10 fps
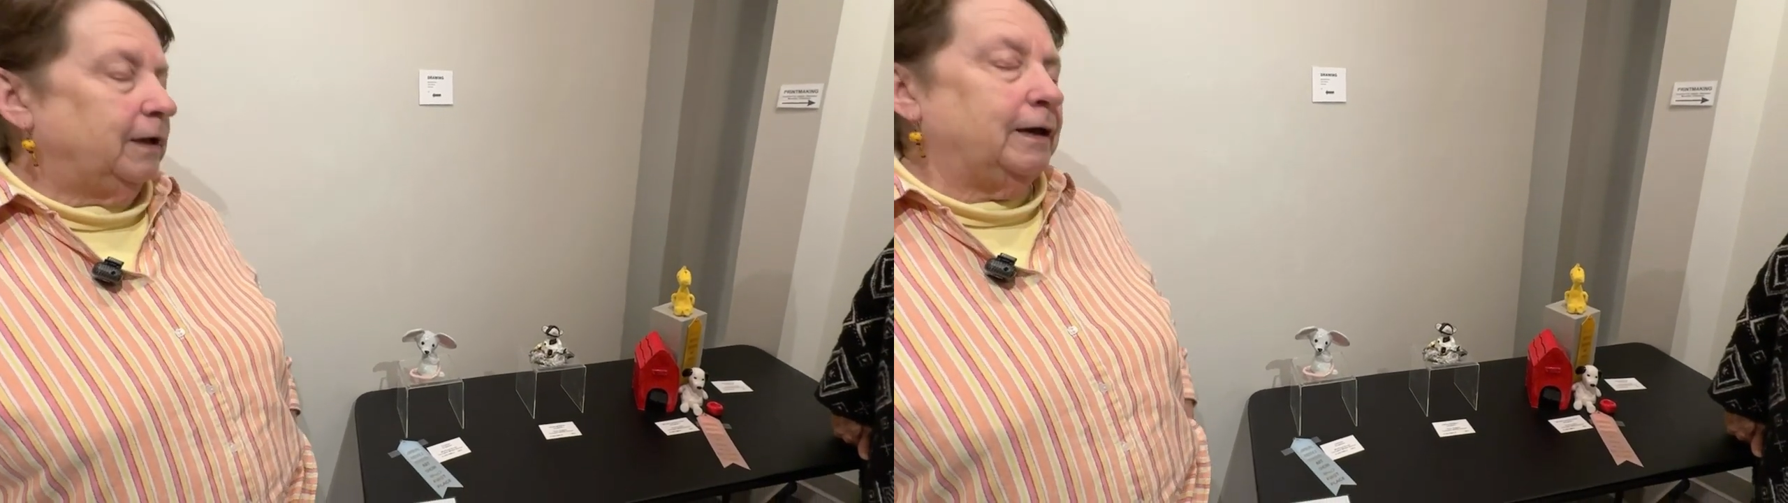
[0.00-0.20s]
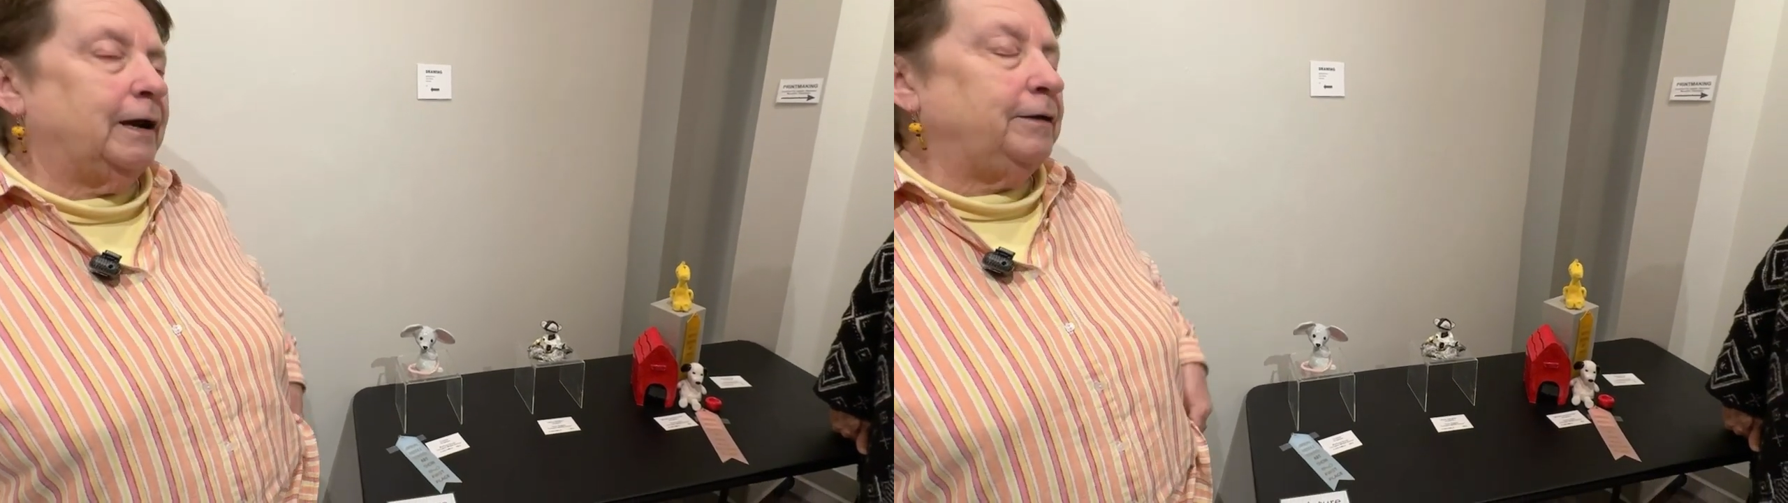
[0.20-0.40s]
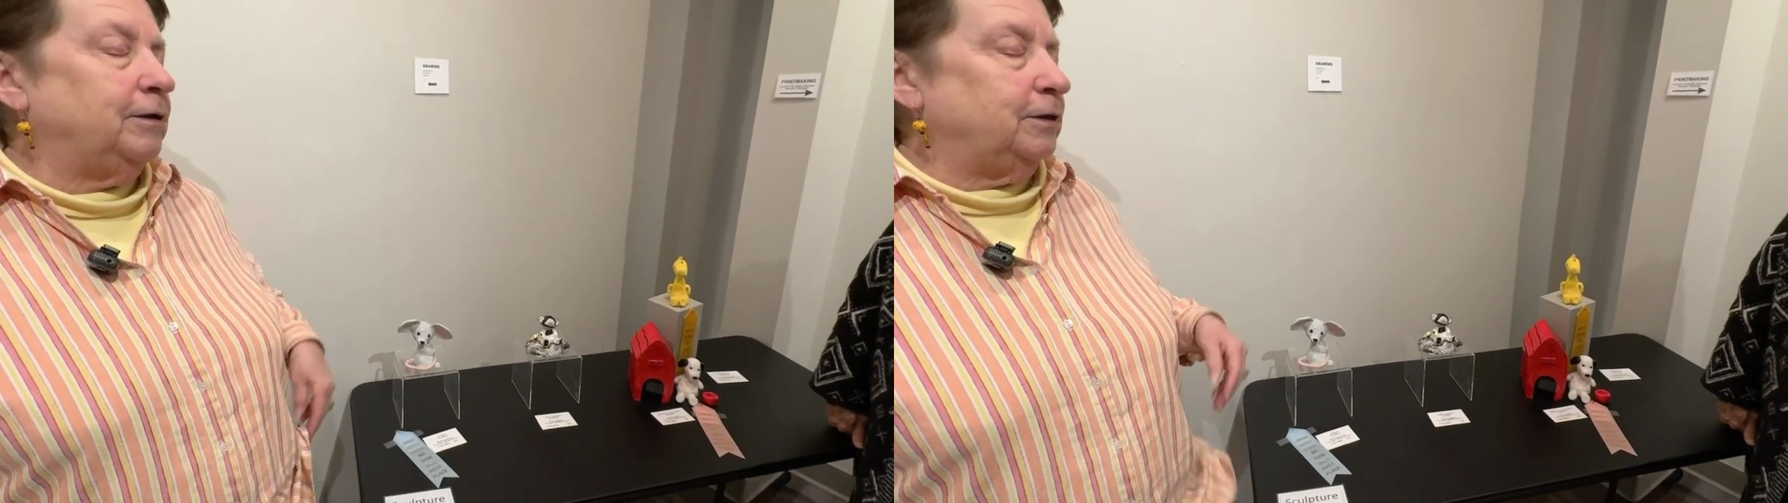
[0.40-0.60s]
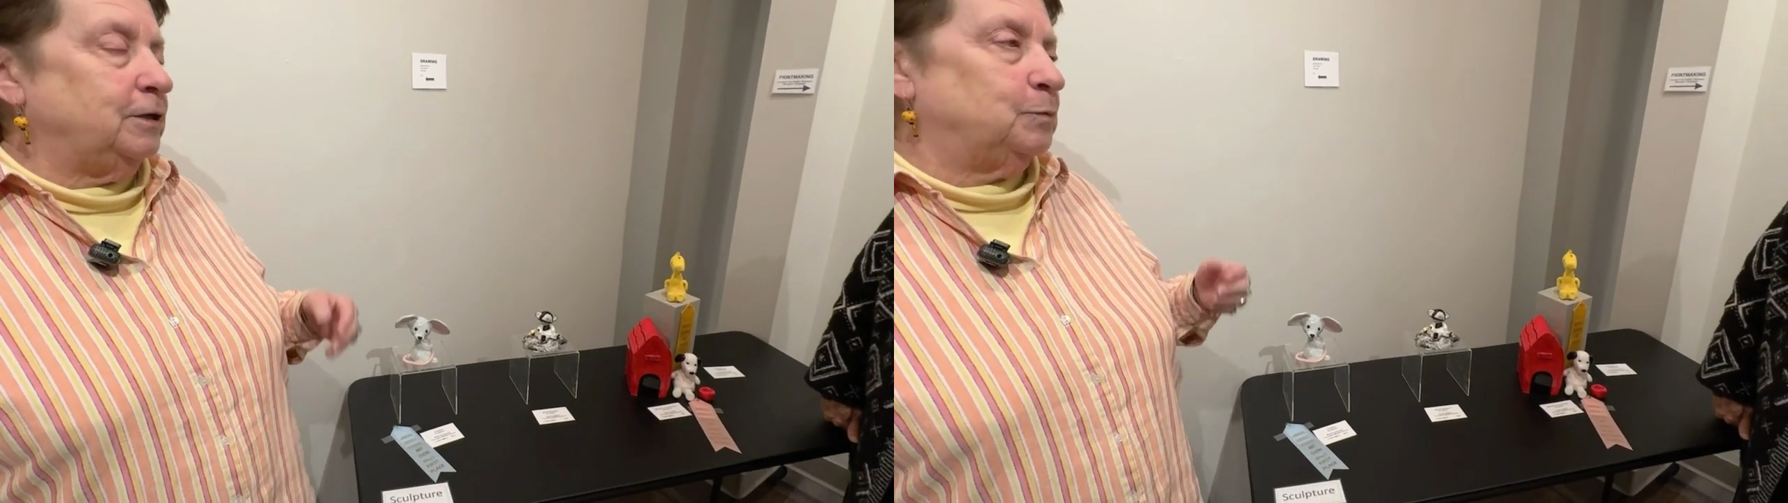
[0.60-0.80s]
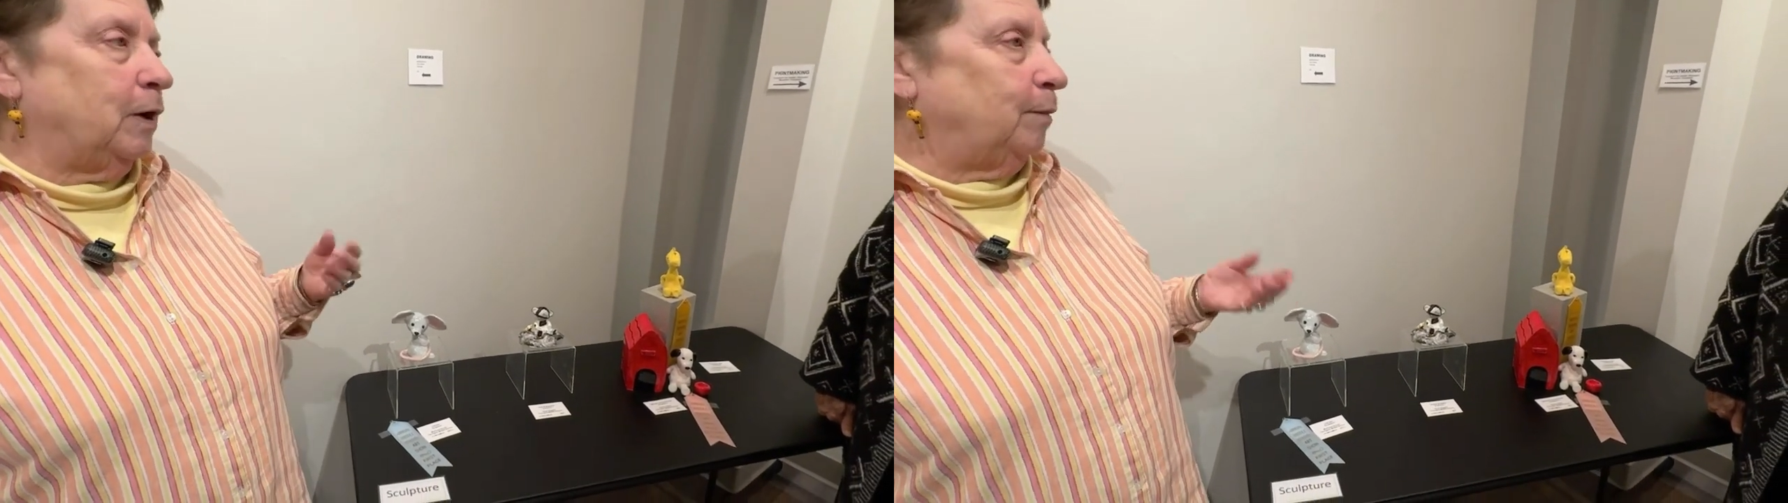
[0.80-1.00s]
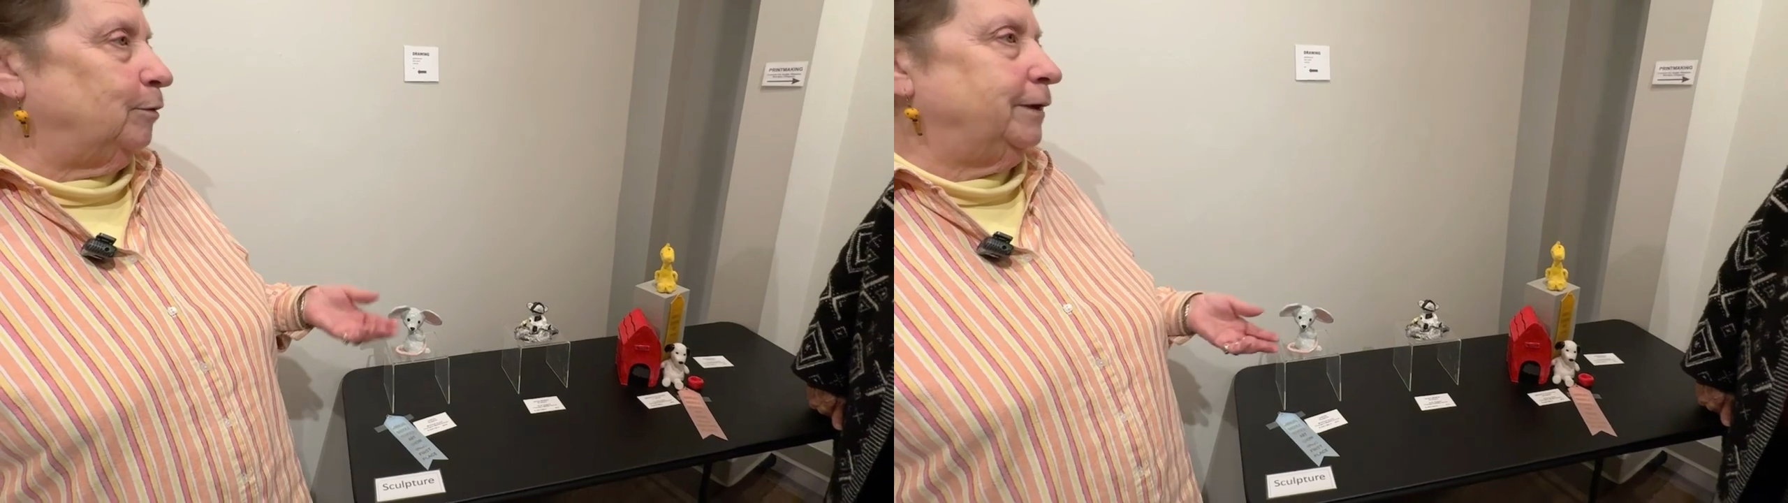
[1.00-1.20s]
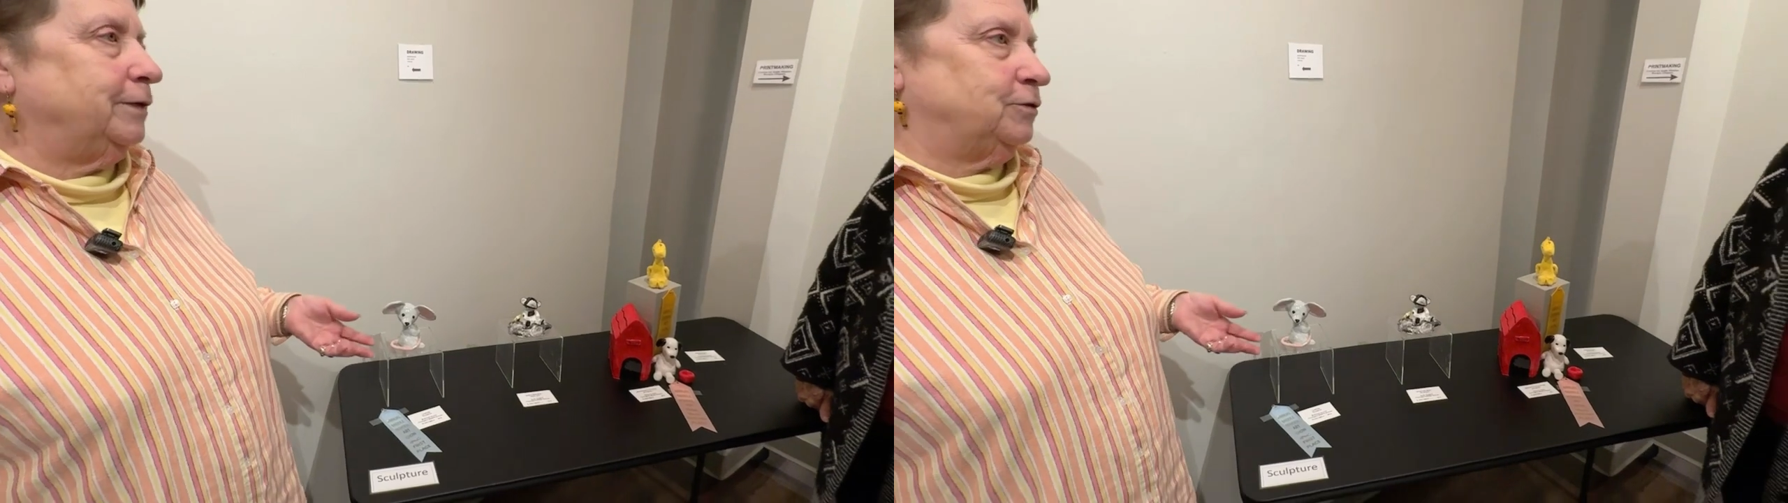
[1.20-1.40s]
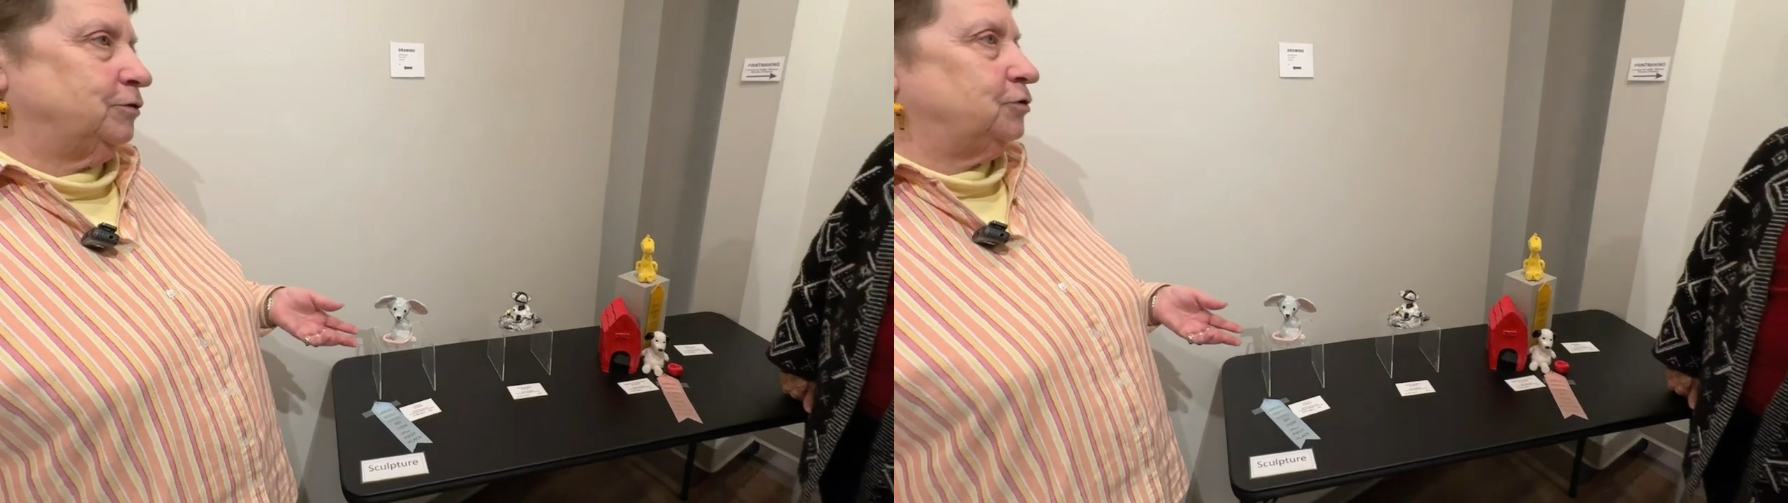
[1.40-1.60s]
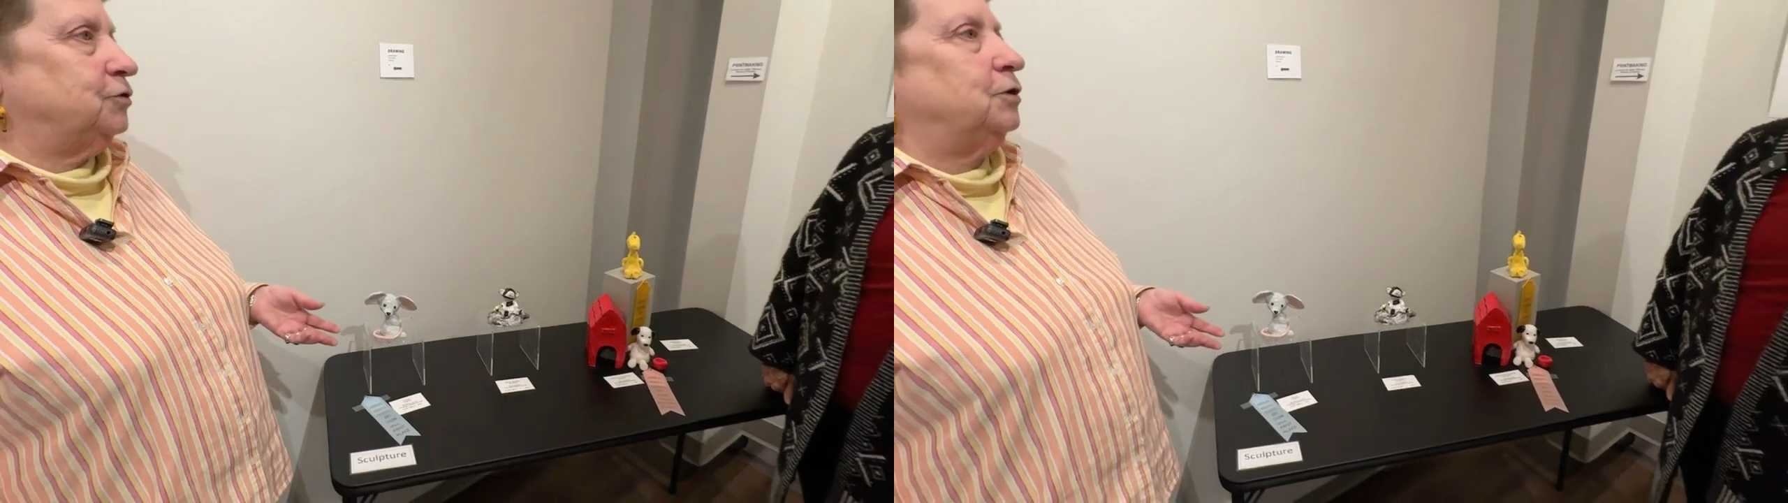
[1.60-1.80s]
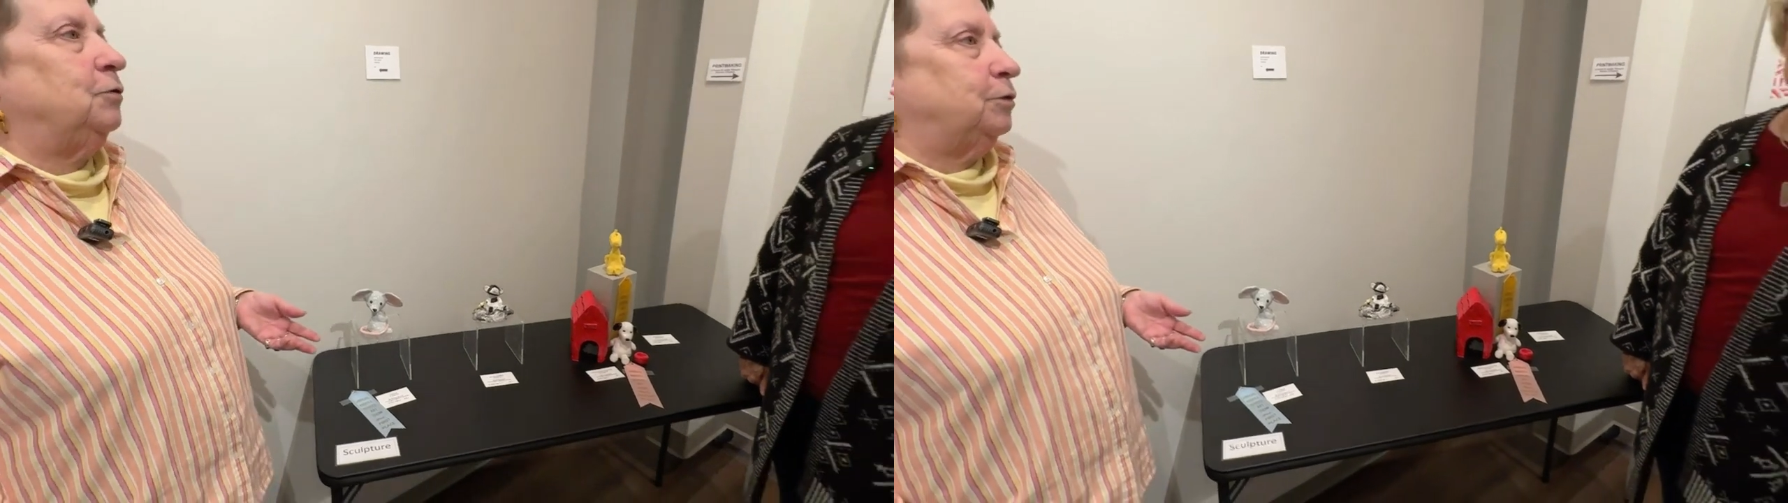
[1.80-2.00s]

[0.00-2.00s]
And I think these bobbleheads are so